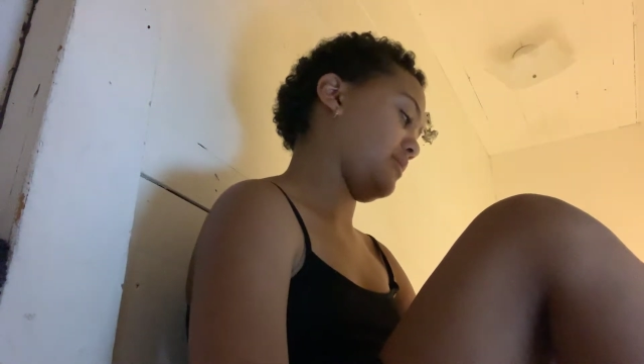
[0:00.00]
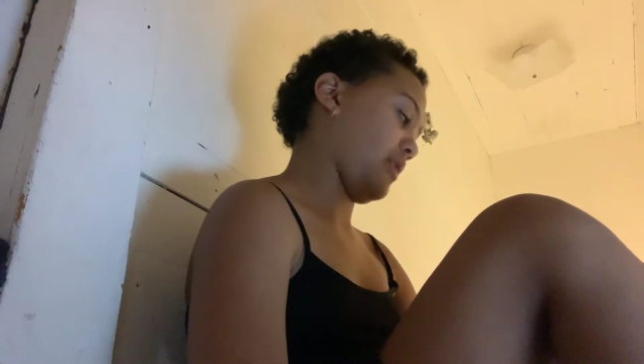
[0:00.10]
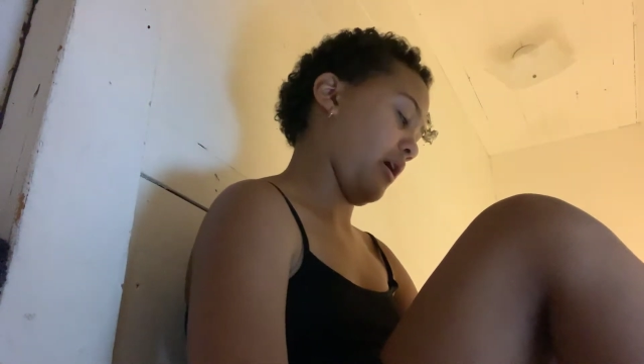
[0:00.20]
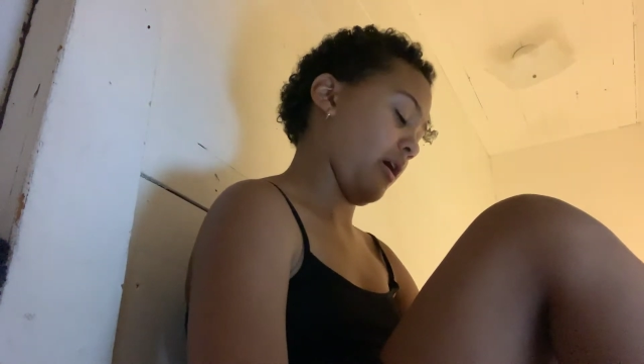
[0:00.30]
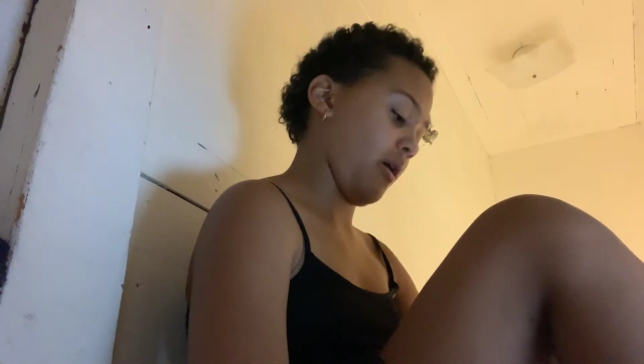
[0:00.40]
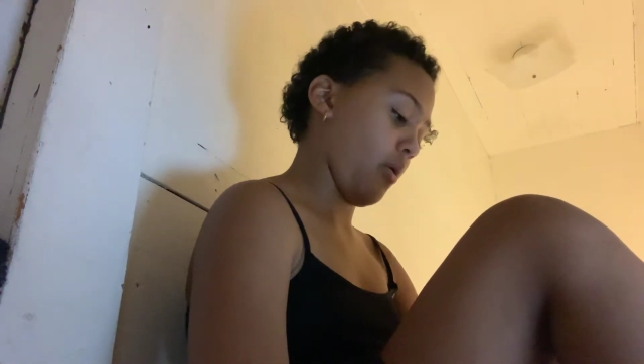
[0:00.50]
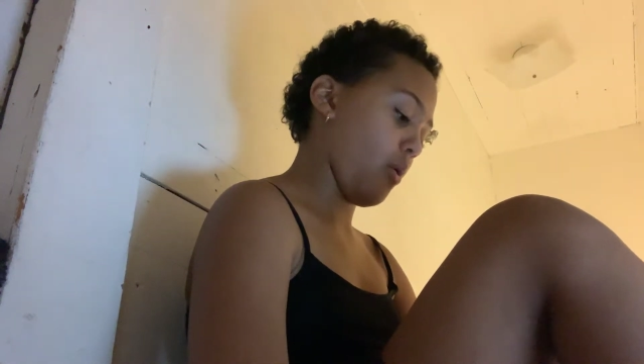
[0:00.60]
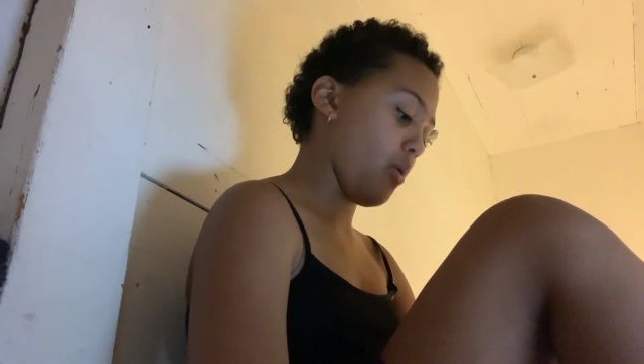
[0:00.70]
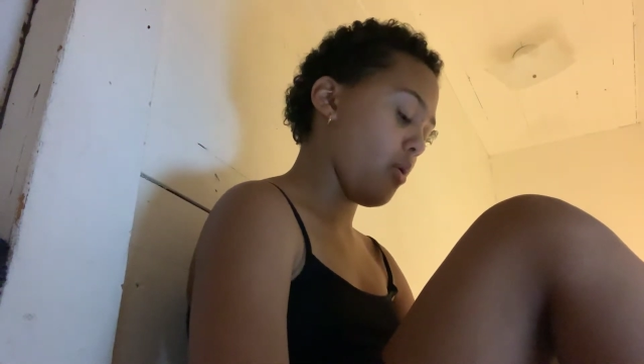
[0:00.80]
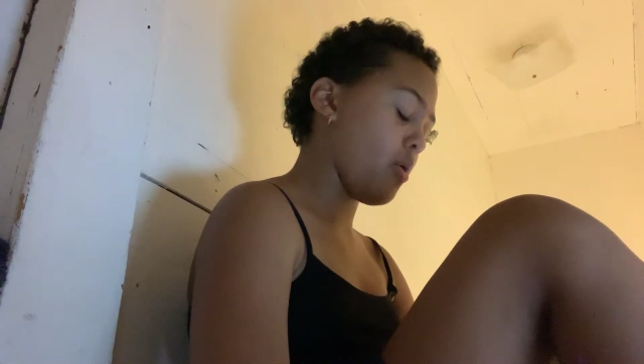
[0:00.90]

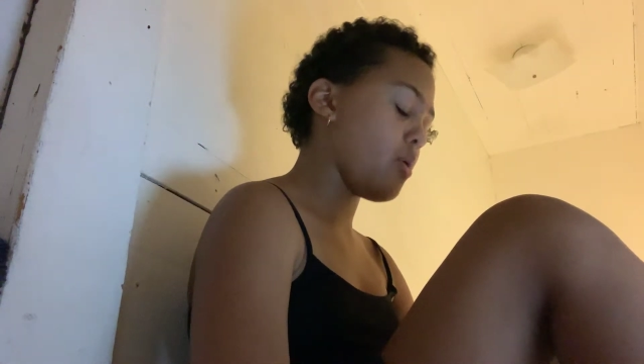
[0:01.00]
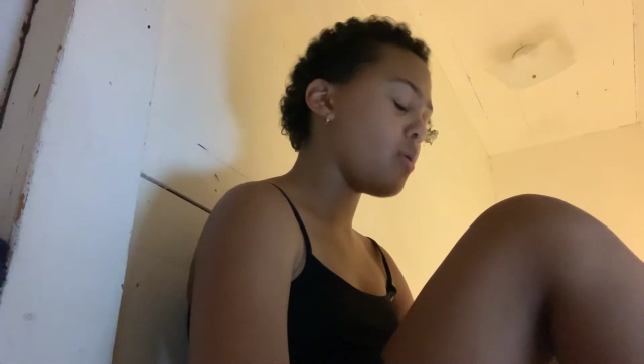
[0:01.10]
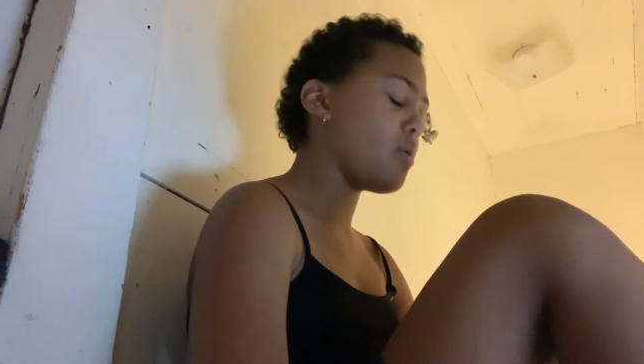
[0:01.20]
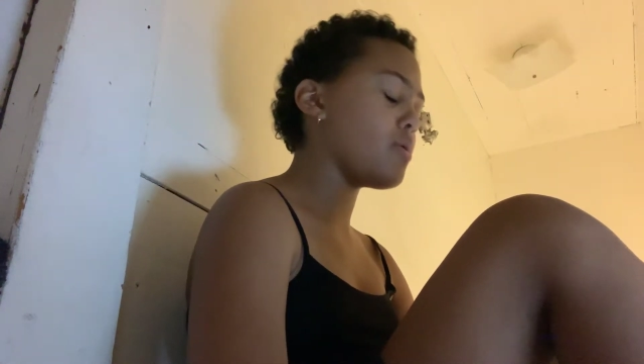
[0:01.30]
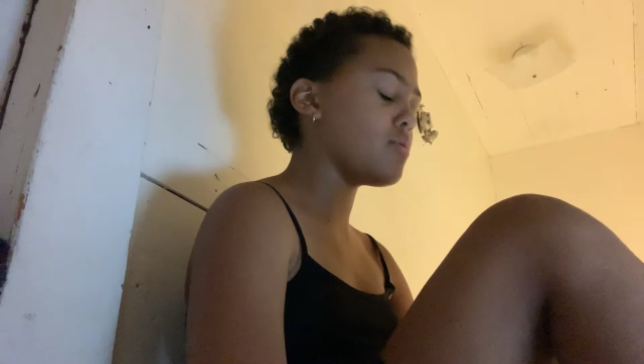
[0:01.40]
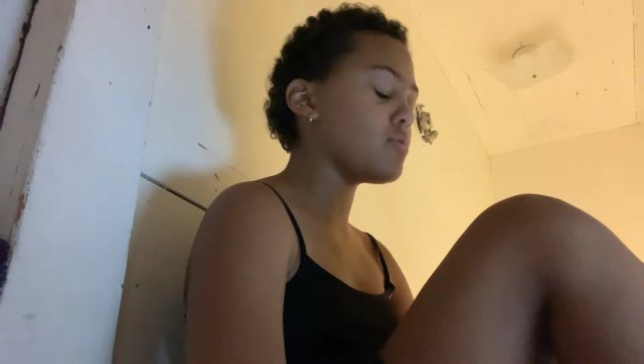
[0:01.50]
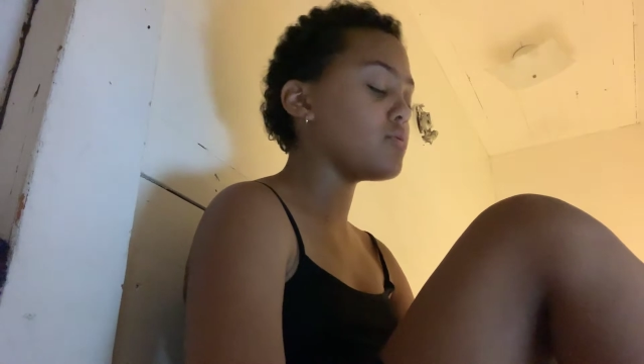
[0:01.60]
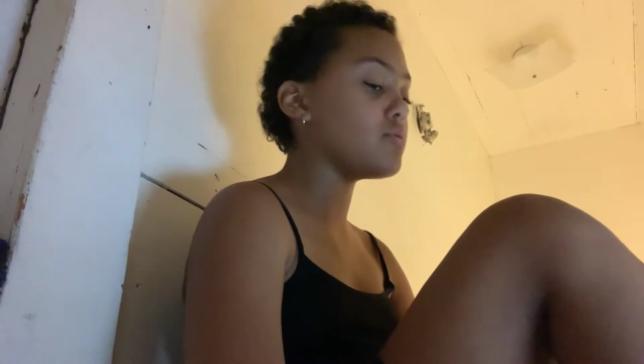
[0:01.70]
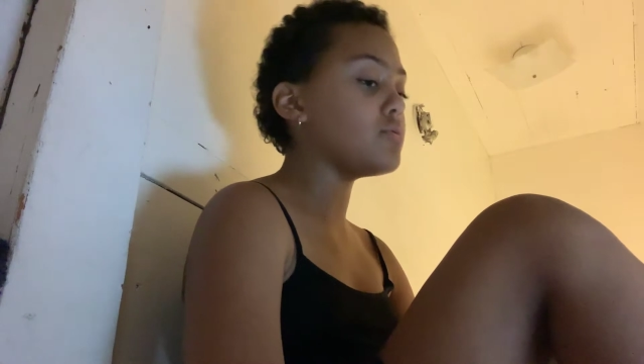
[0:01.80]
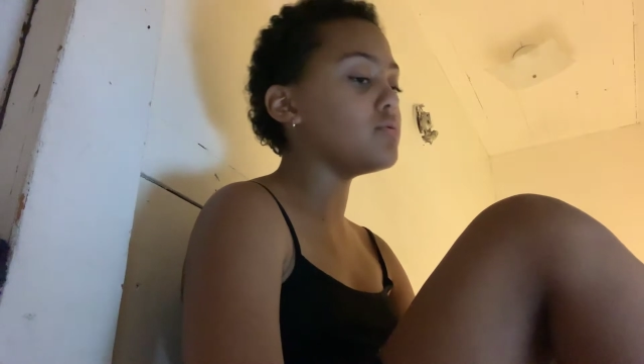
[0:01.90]

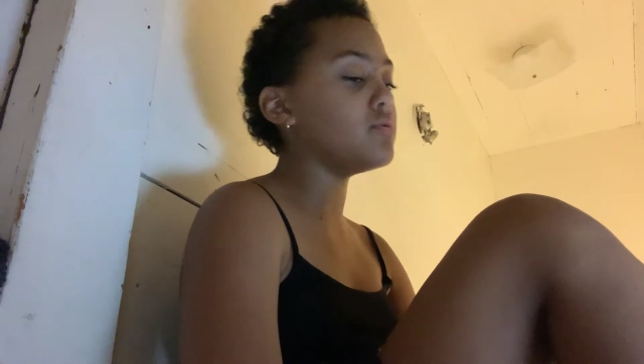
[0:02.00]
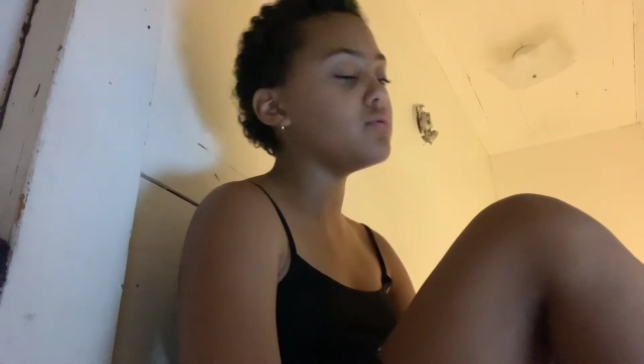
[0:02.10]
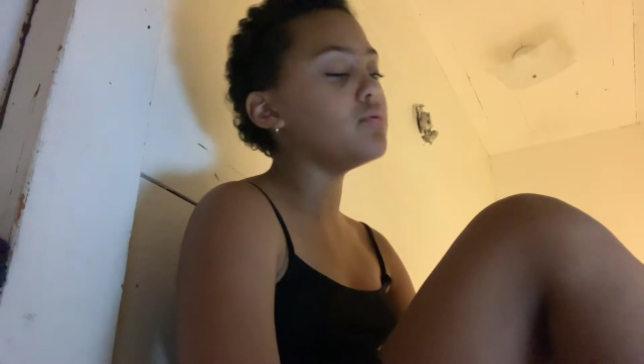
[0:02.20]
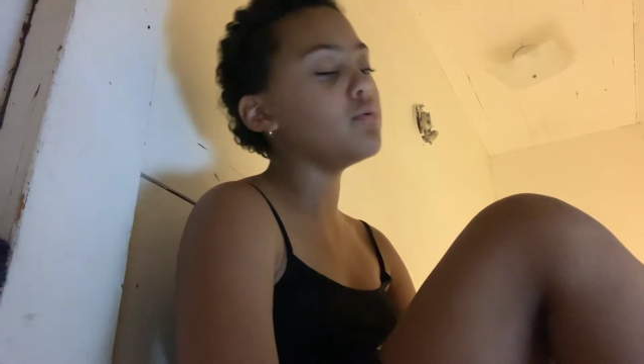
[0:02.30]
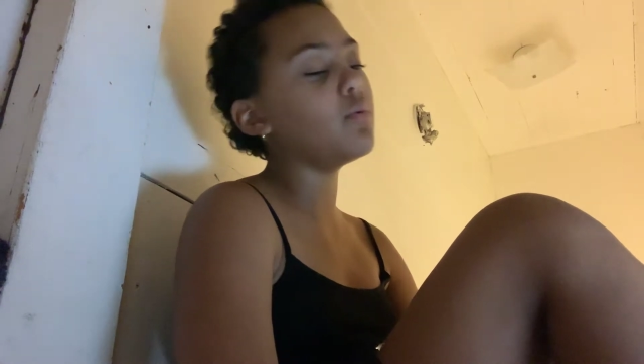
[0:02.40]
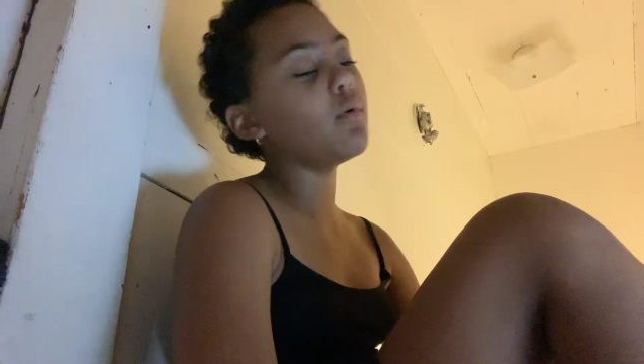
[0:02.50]
out.